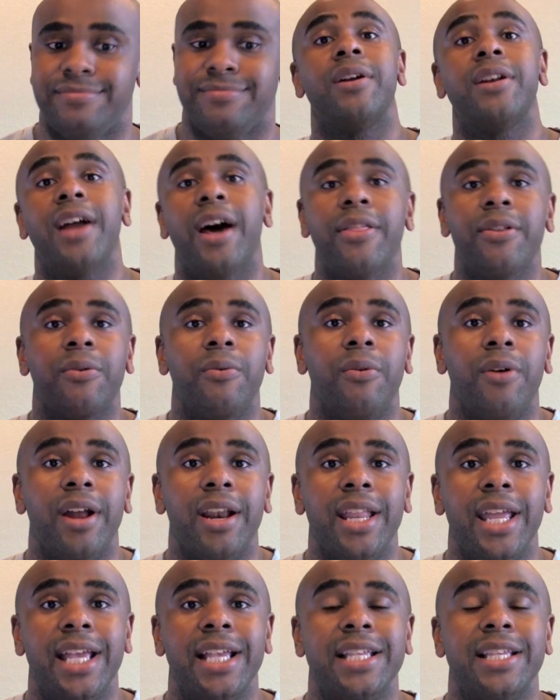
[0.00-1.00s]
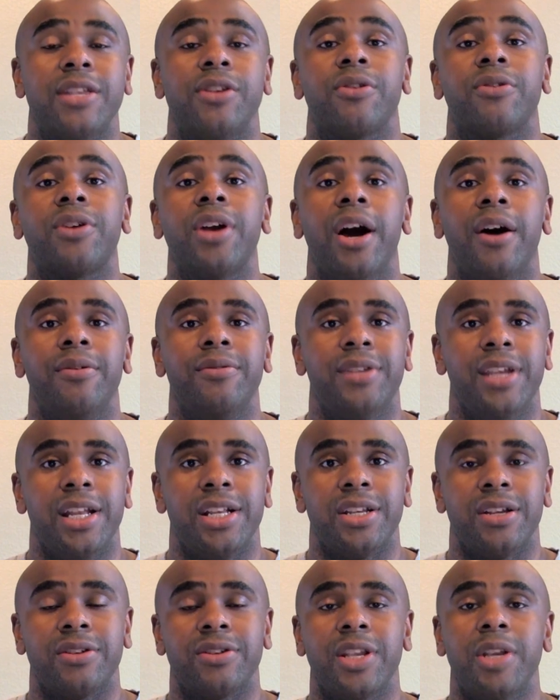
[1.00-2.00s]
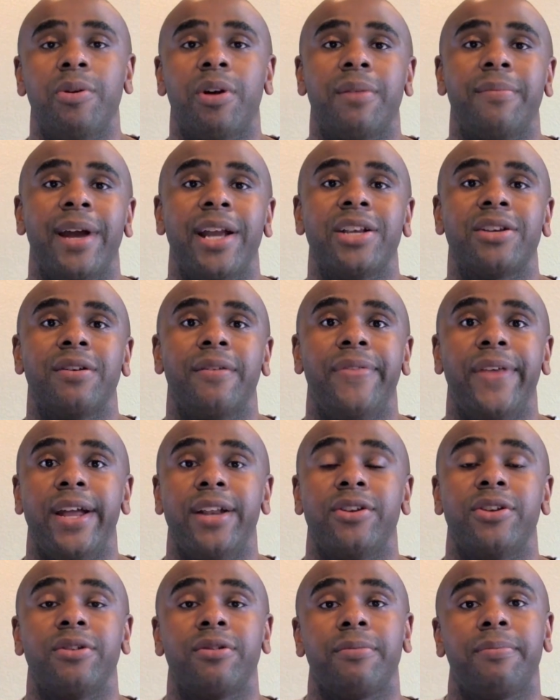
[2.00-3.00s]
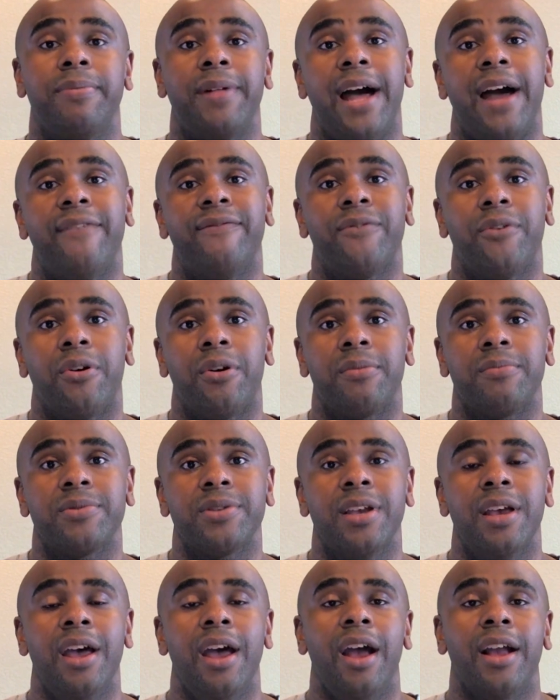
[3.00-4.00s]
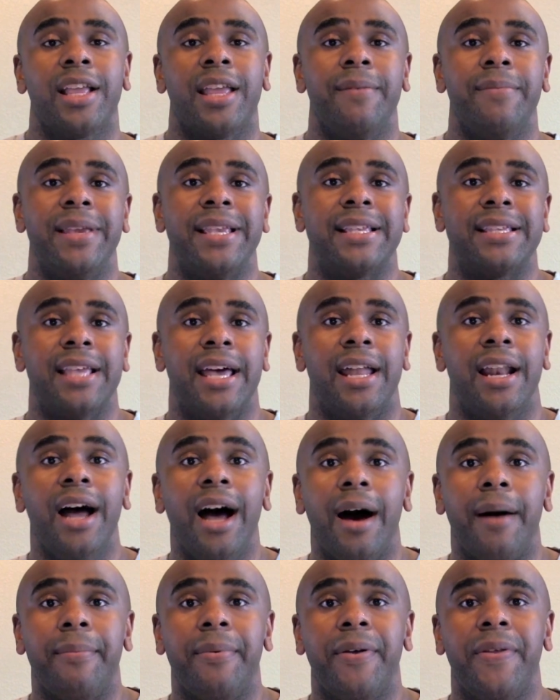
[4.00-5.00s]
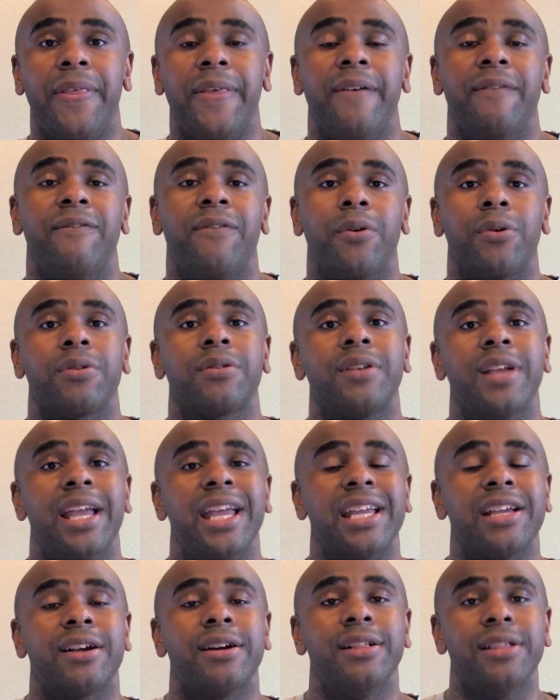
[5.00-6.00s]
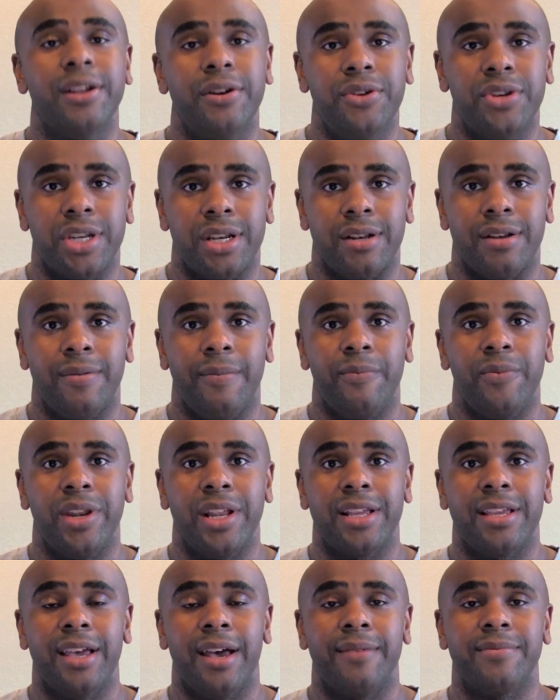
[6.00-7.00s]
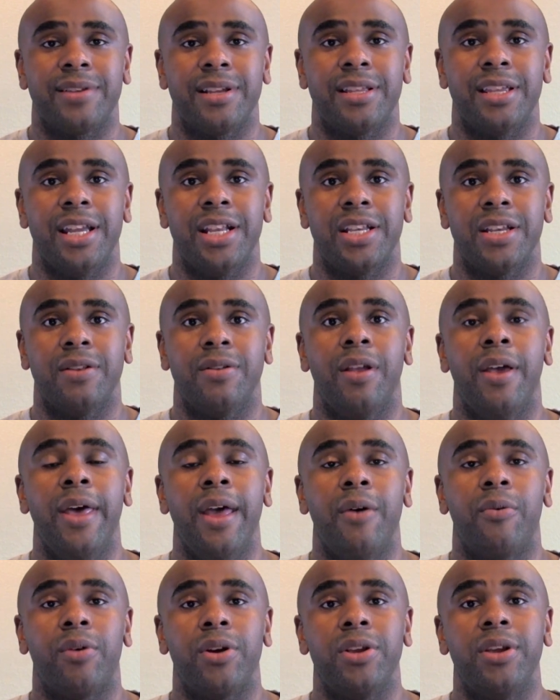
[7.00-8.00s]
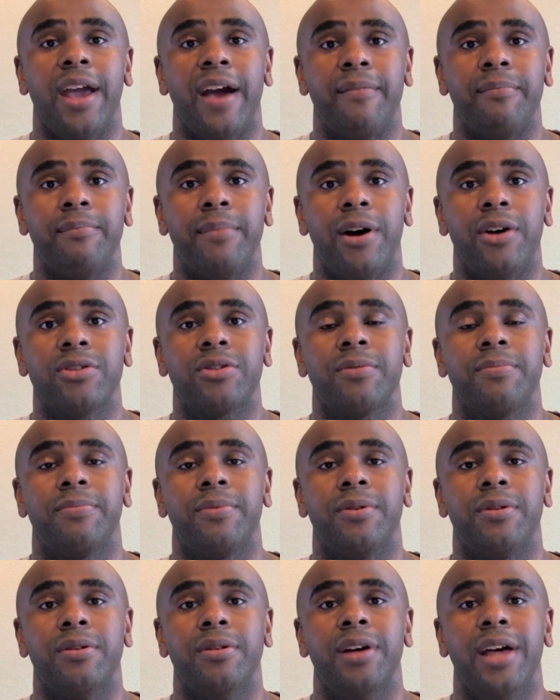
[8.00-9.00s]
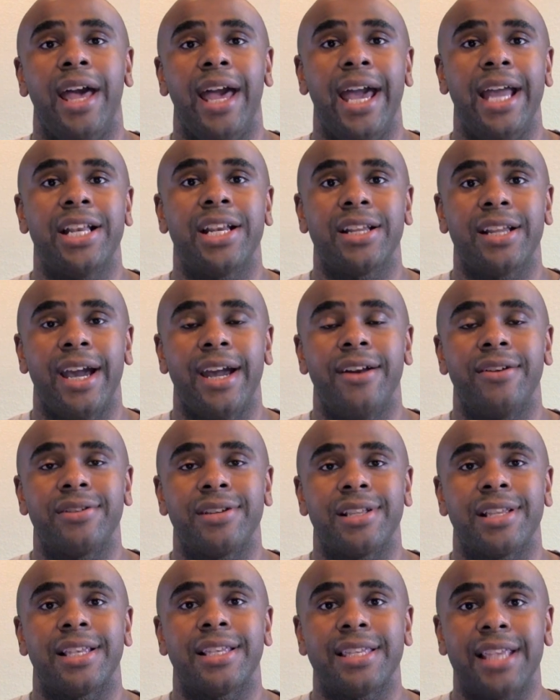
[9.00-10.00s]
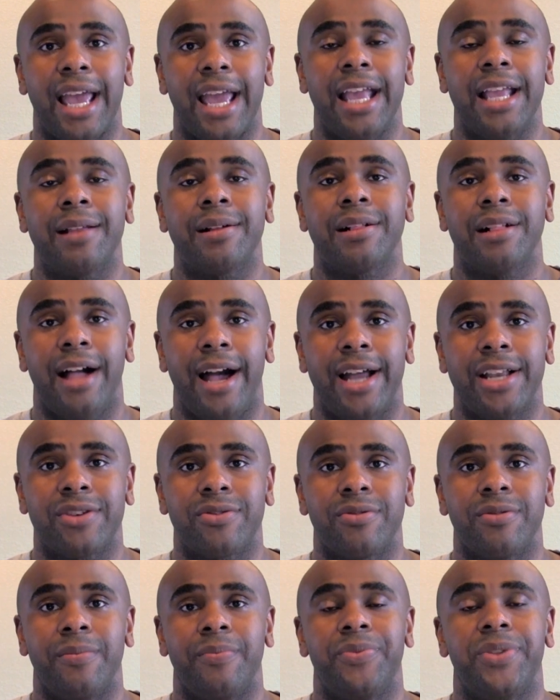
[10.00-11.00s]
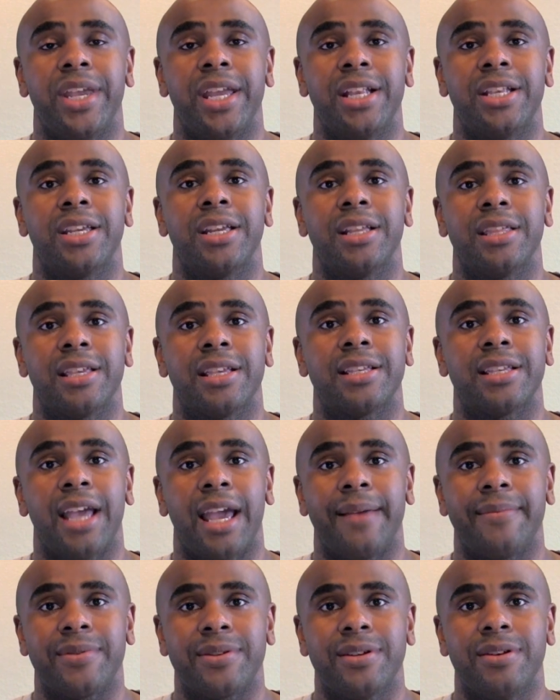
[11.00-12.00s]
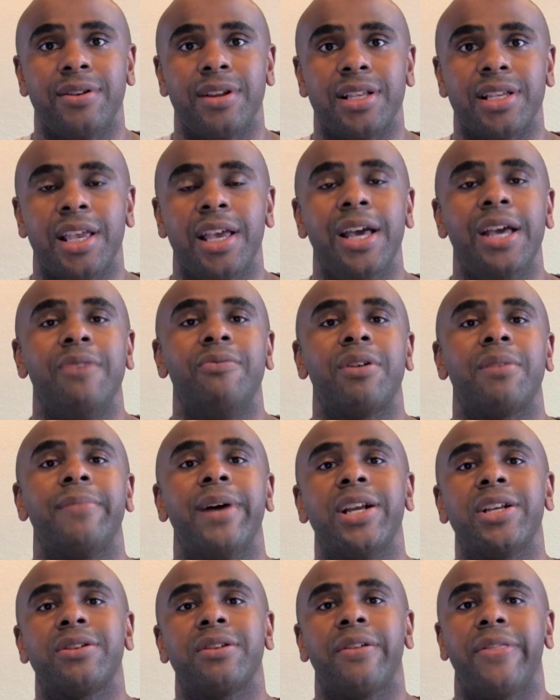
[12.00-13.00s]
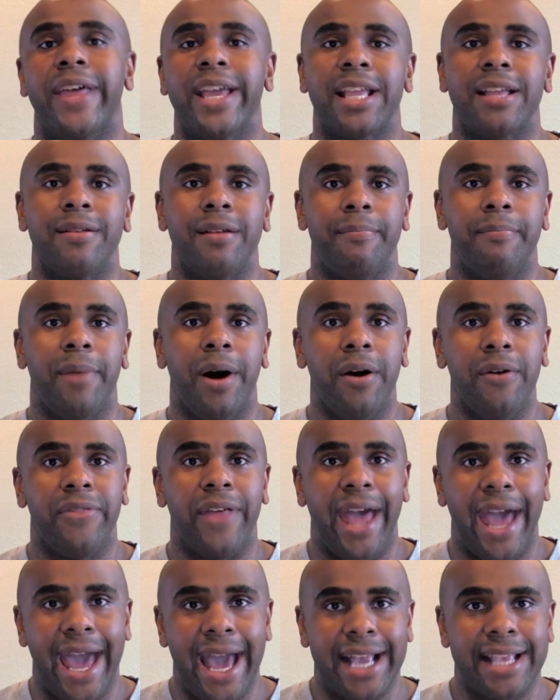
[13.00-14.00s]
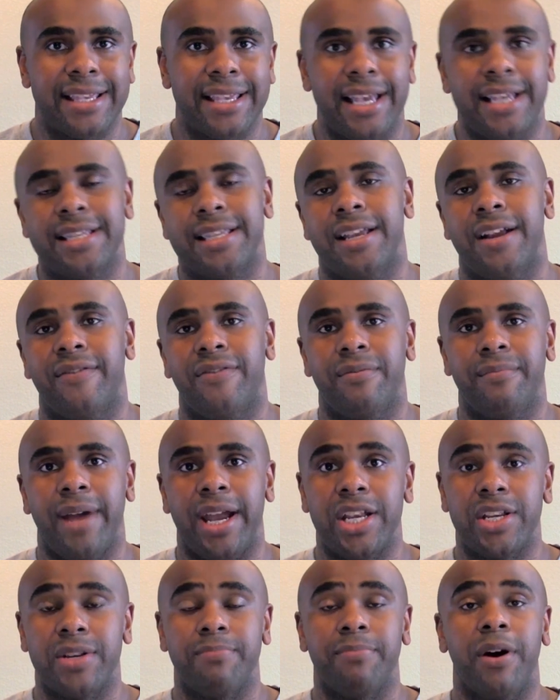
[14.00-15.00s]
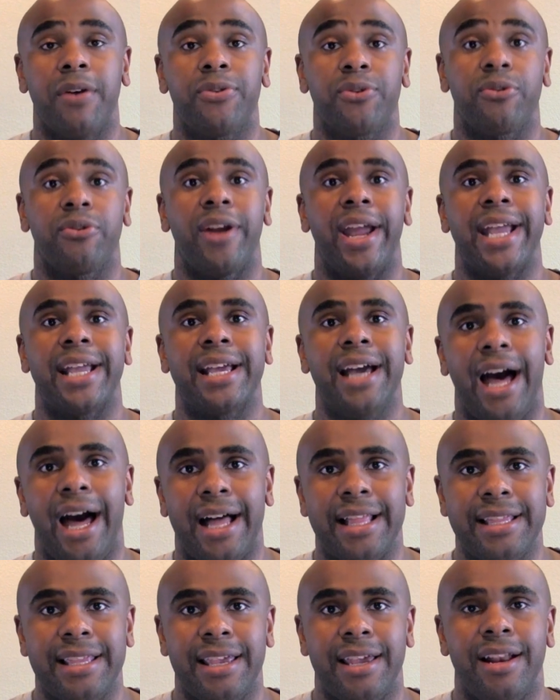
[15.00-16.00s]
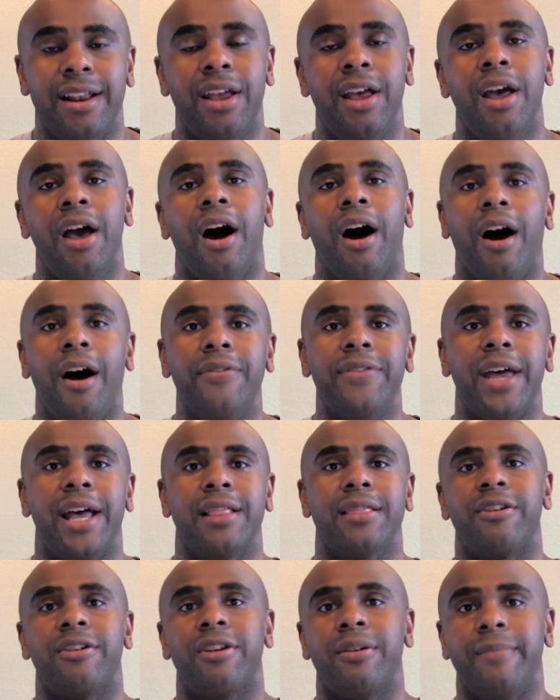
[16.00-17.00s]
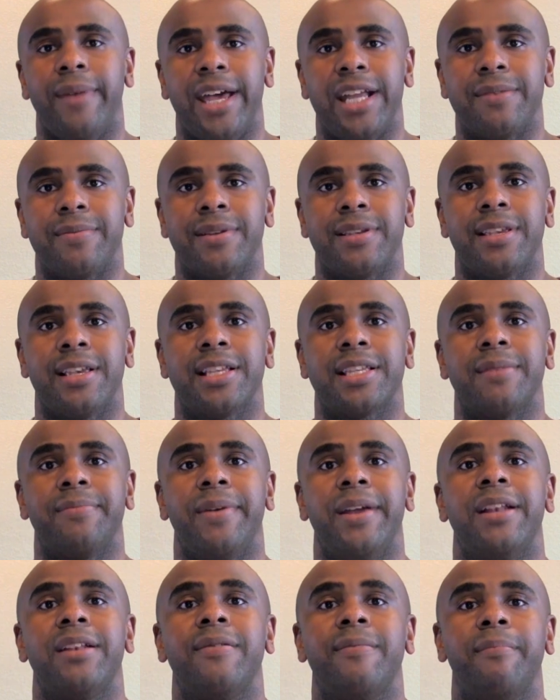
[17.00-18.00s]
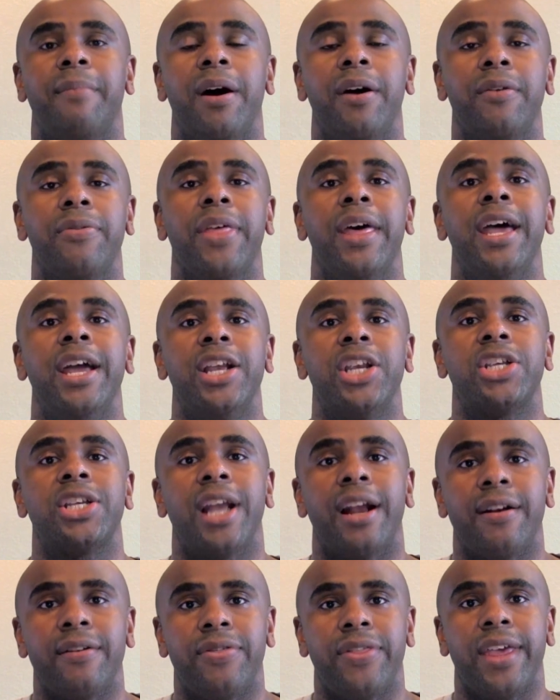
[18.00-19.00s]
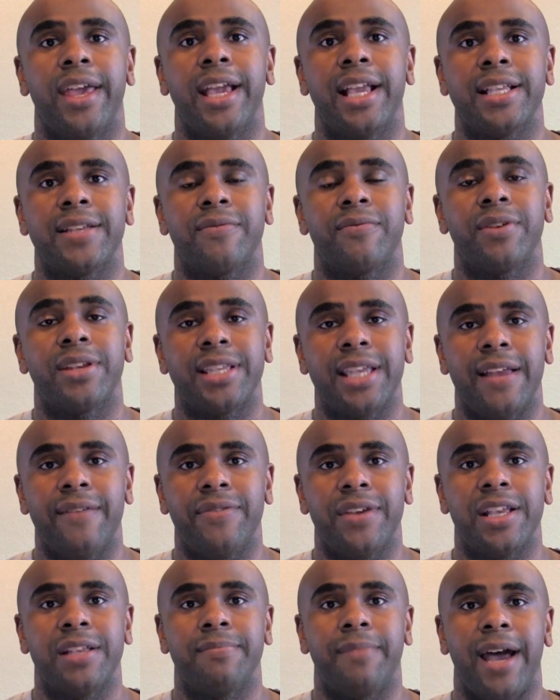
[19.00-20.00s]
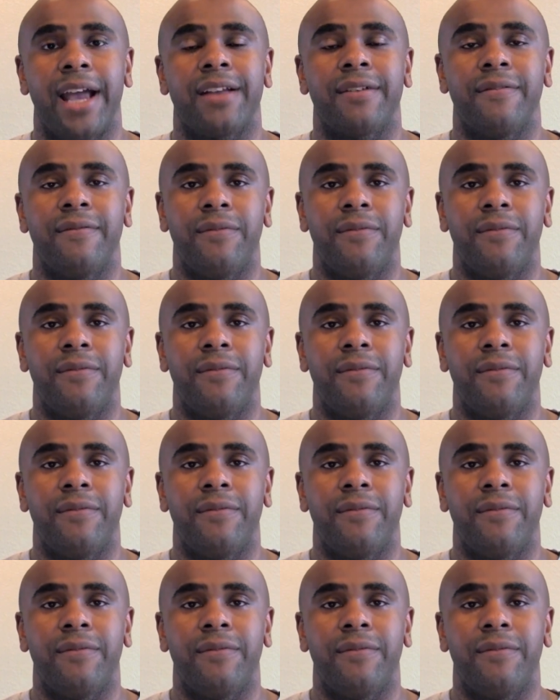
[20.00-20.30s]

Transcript: Another one is your co-teaching. So you want to make sure that your platforms can be set up for inclusion when it comes to teaching, where you have multiple educators in the same classroom teaching the same students. You want to make sure that they can both access the information, both create content on that learning management system, and both share things and receive things back and